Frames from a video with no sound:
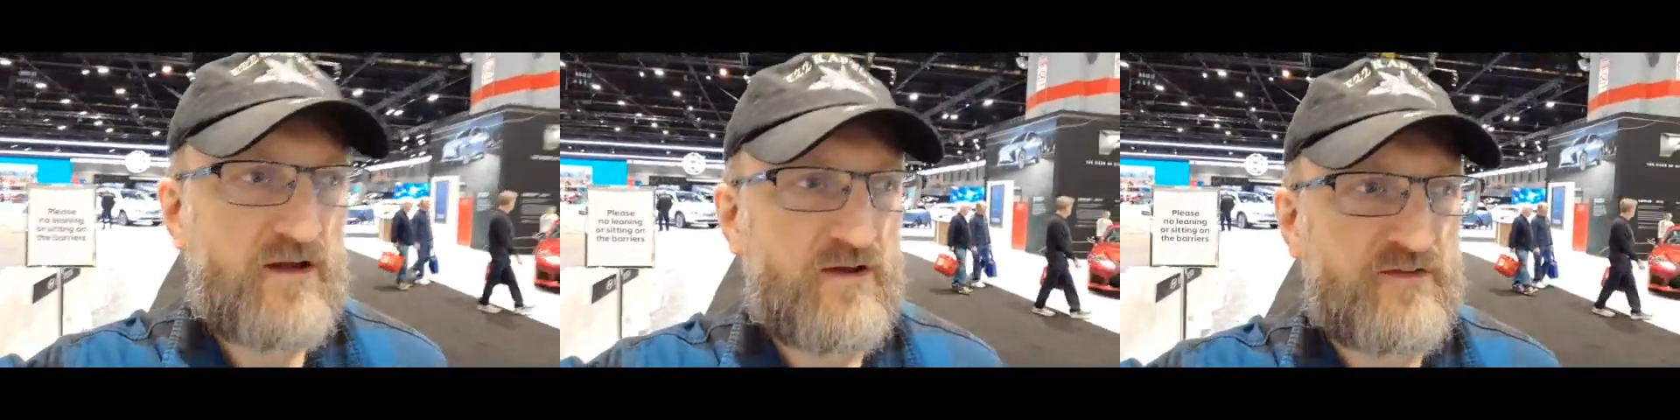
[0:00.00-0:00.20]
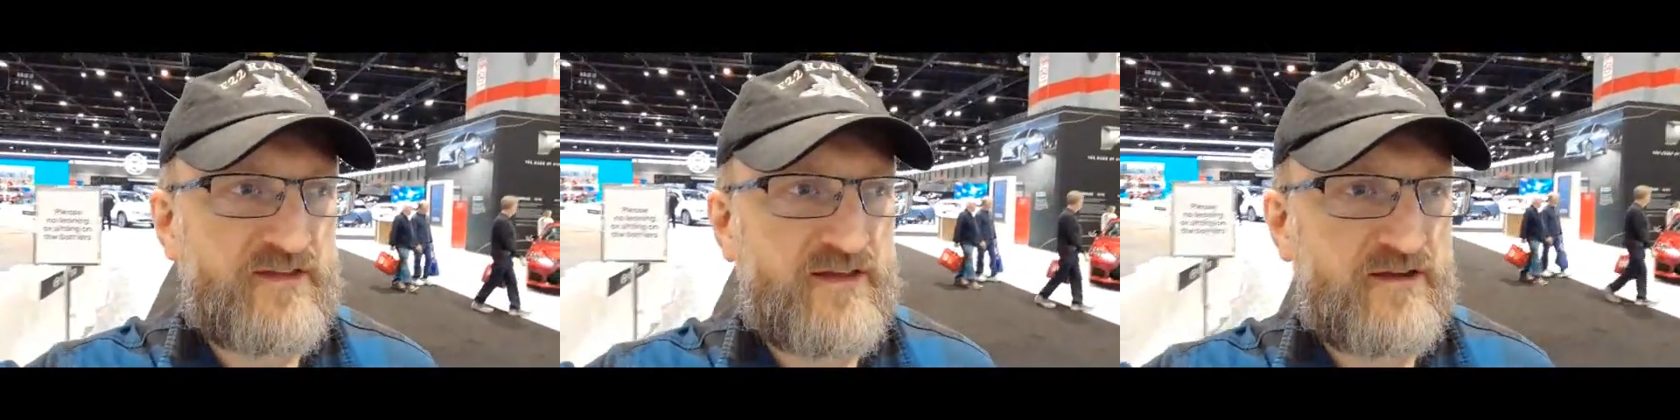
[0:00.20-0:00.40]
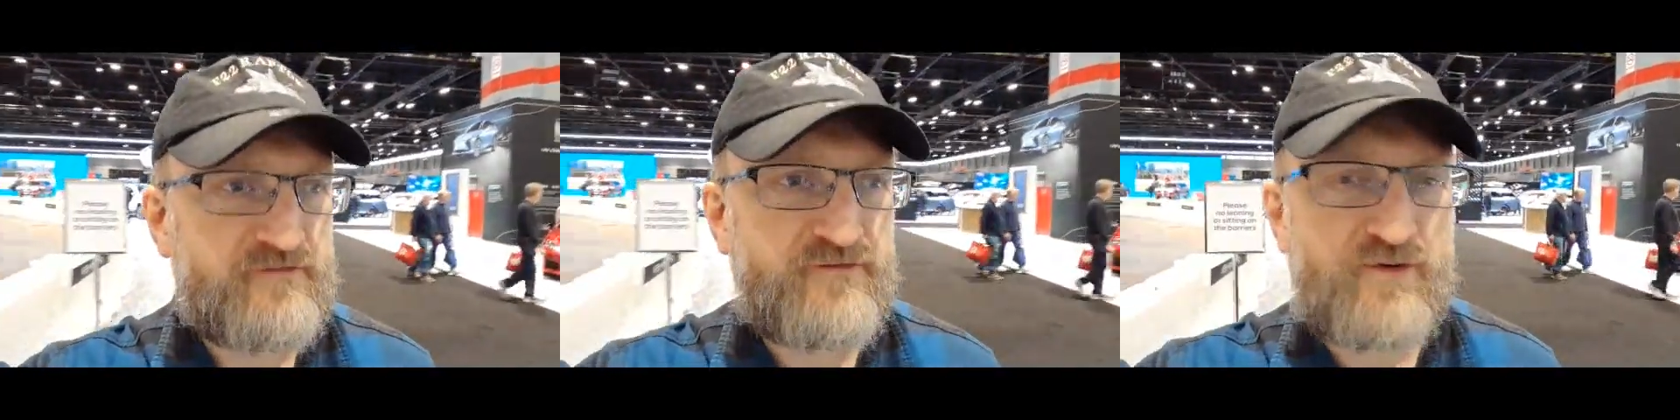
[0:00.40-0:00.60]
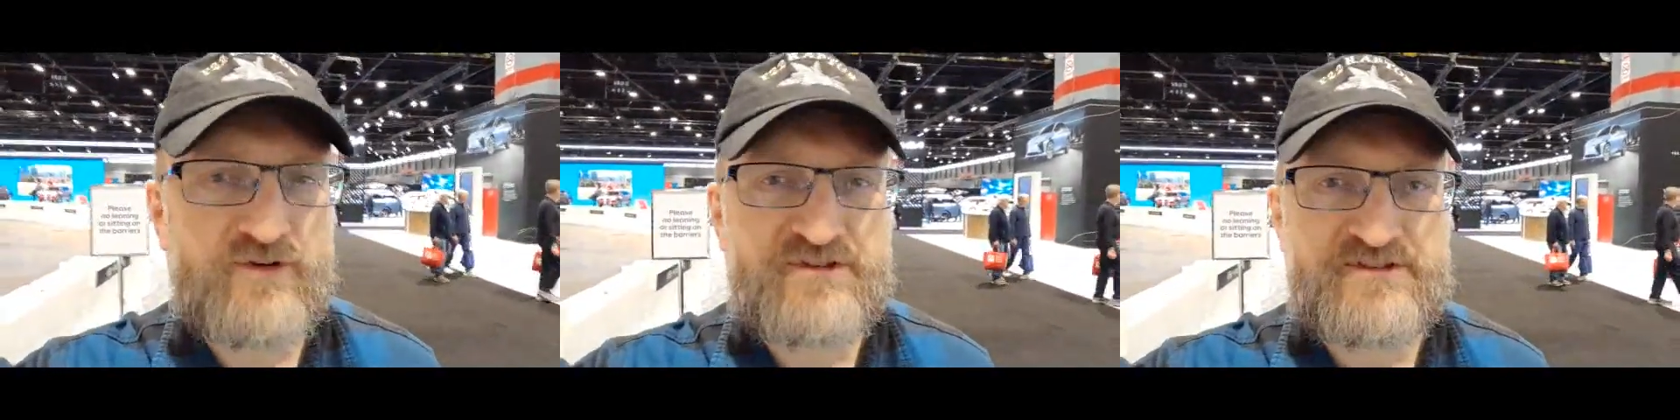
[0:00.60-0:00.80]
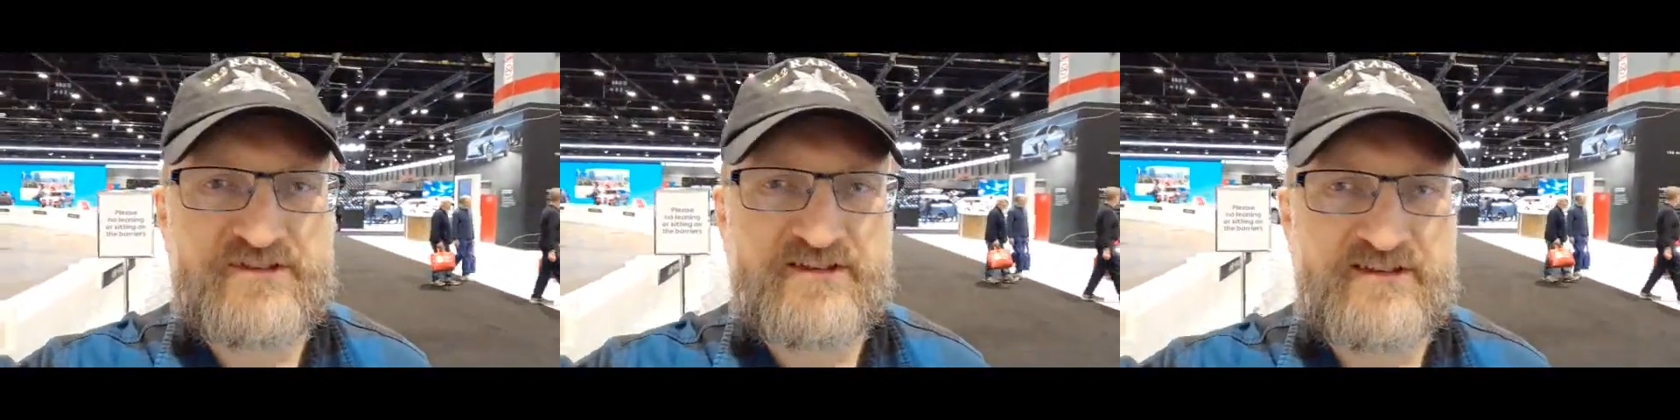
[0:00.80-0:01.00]
the
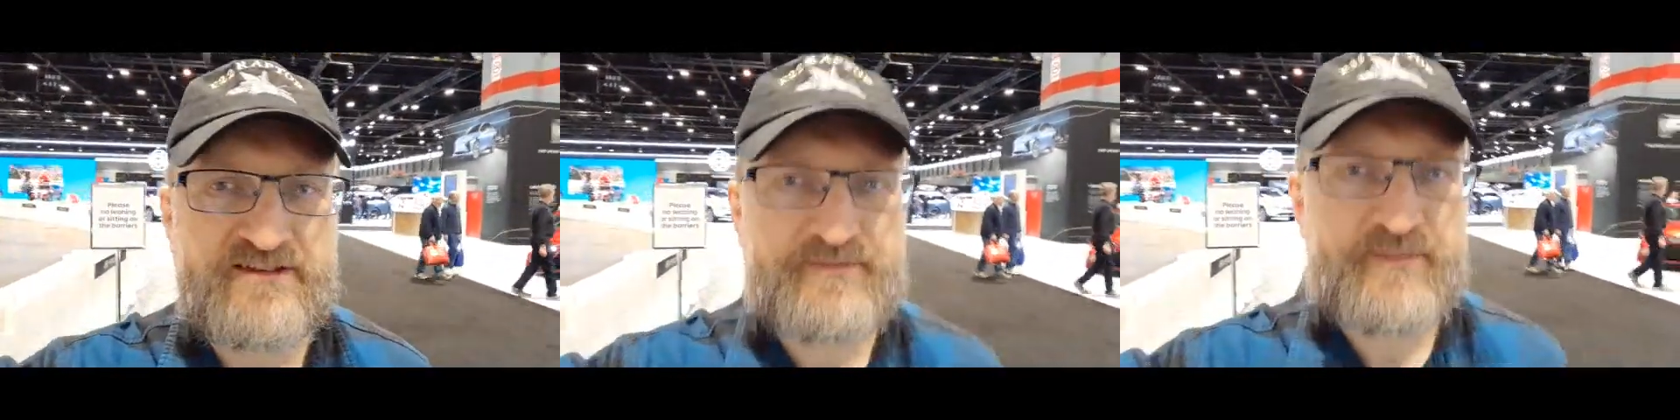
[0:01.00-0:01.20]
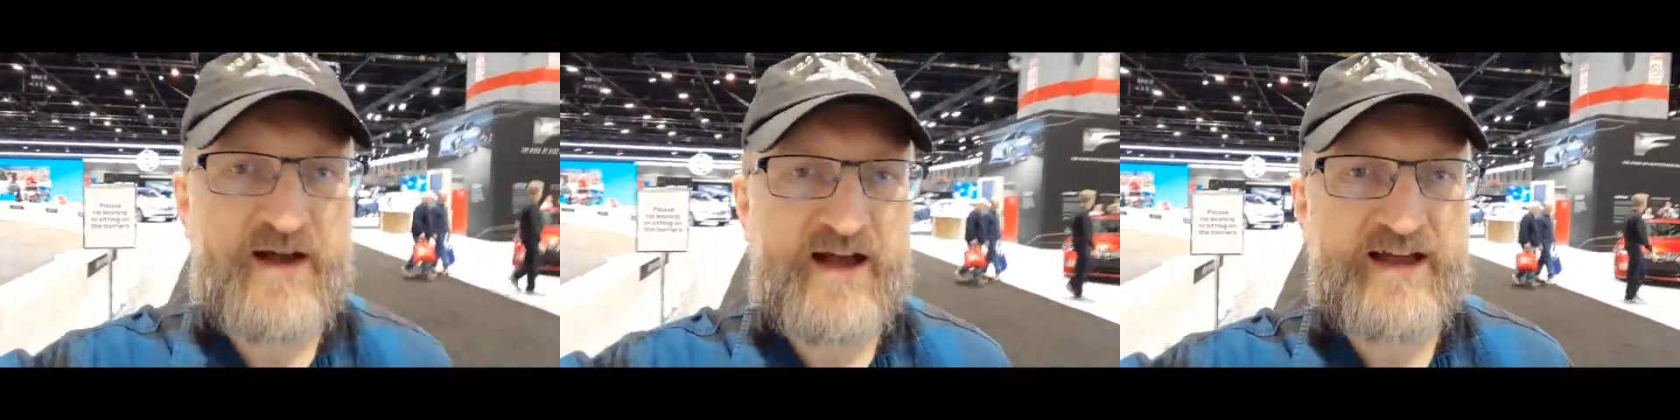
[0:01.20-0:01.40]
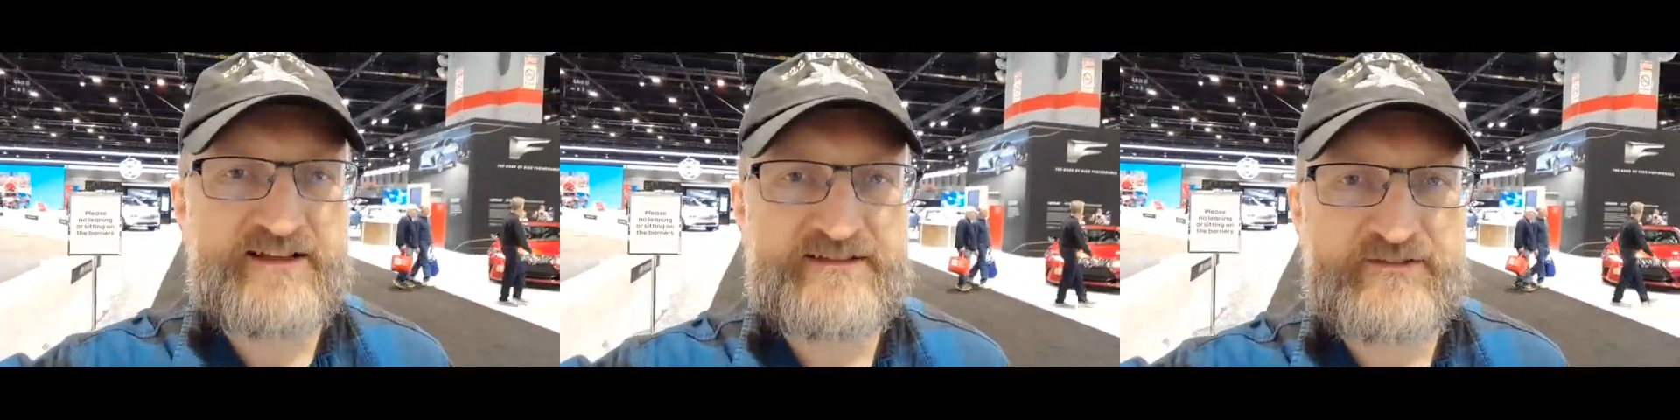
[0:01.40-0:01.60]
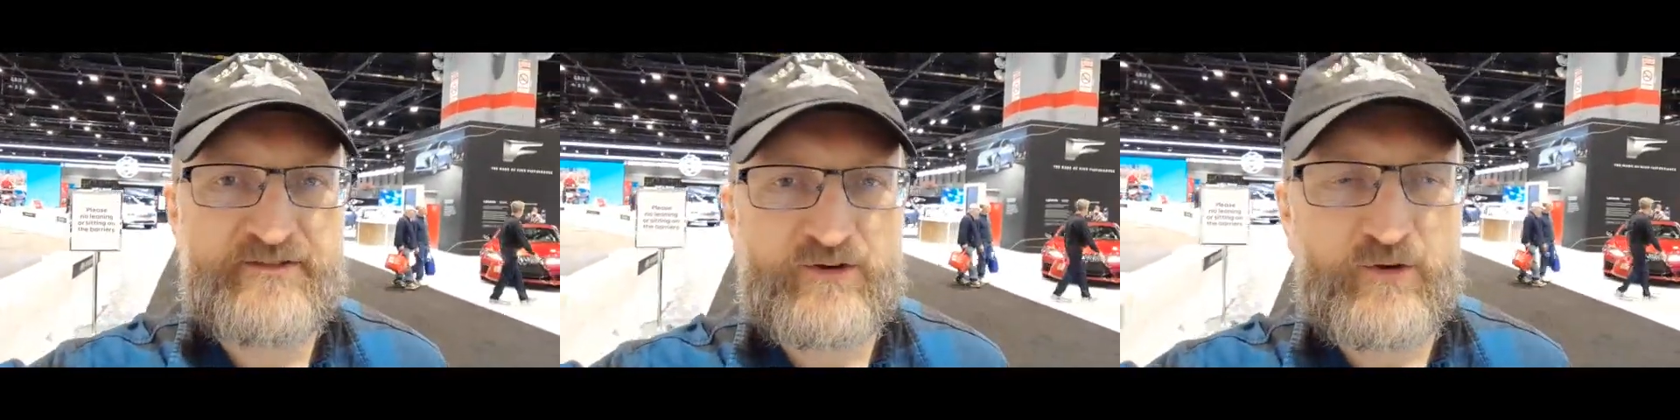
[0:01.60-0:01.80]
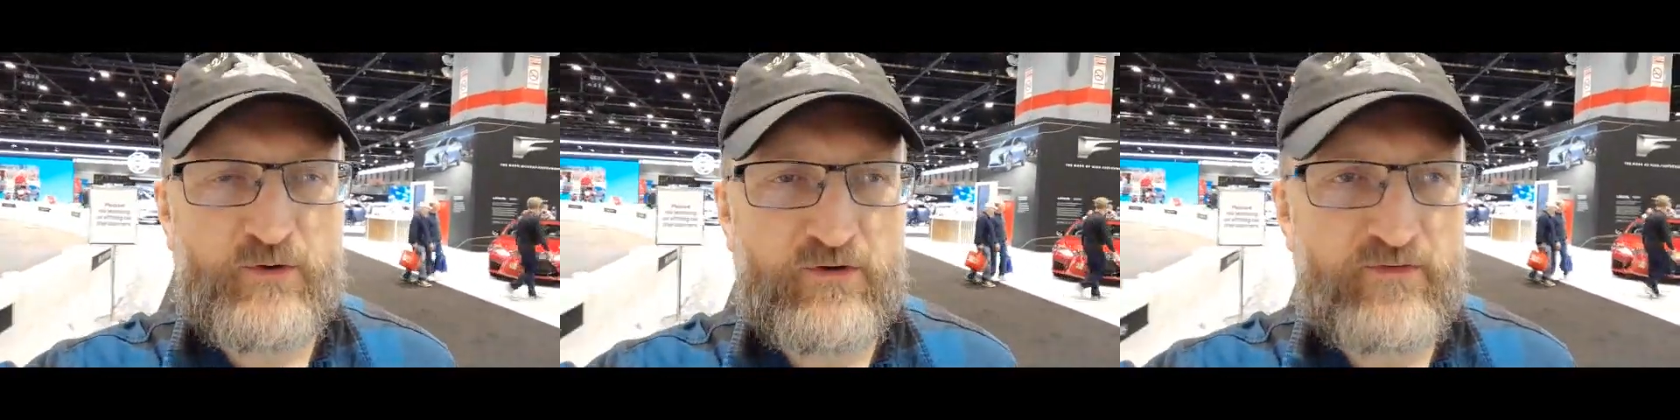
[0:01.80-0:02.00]
unfortunate demise of
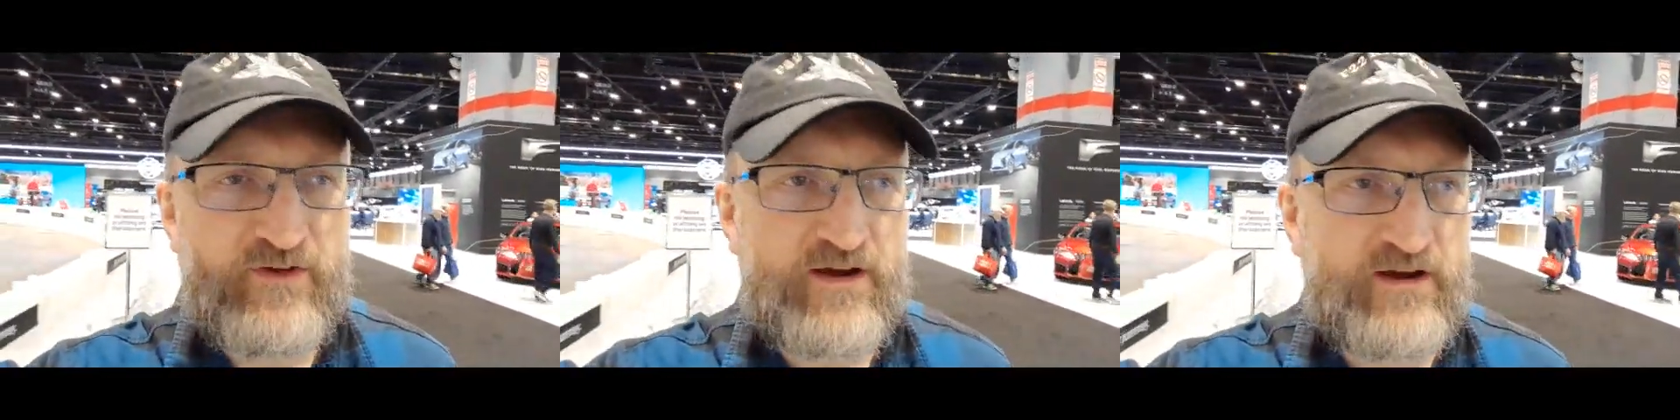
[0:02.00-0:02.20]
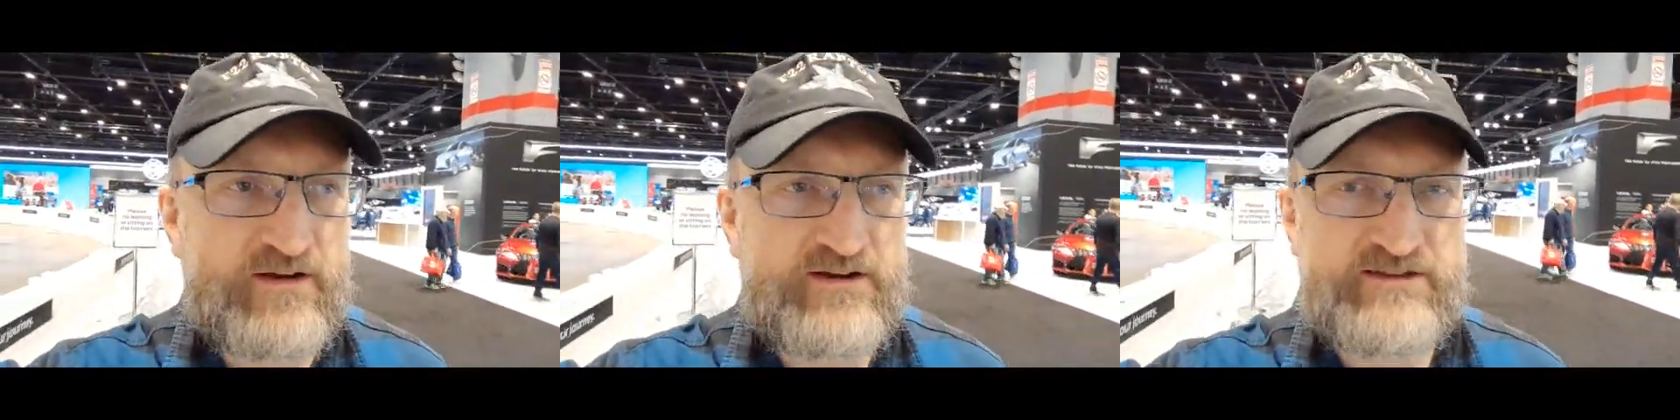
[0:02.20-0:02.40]
the Corvair,